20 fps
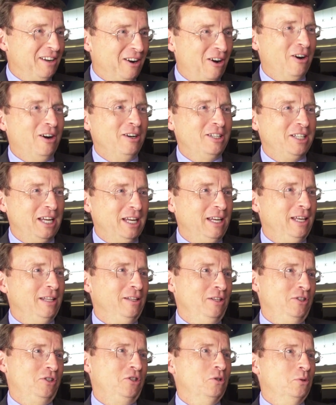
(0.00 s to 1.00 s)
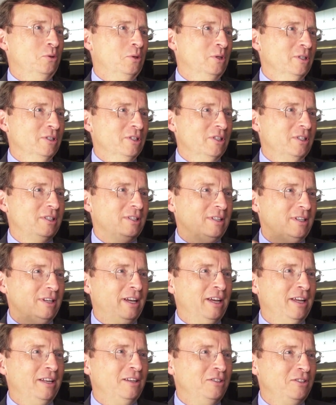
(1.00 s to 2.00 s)
are taking these tools
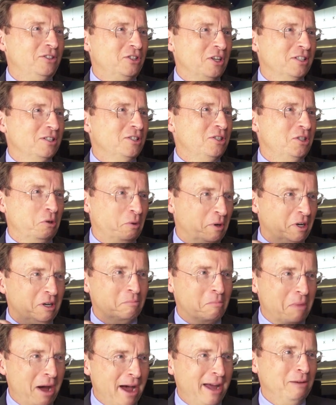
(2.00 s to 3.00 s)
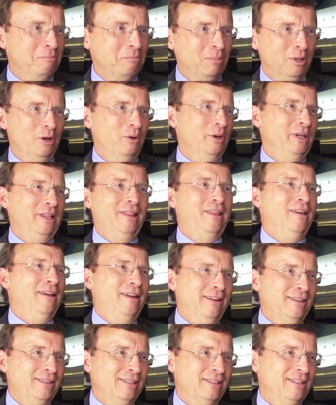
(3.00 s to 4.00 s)
and just doing mind-blowing
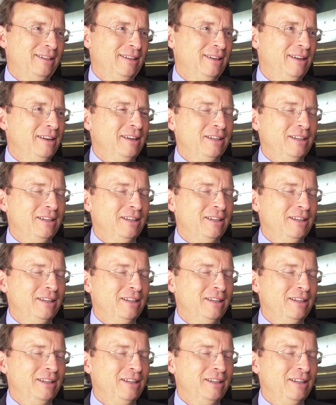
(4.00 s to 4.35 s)
things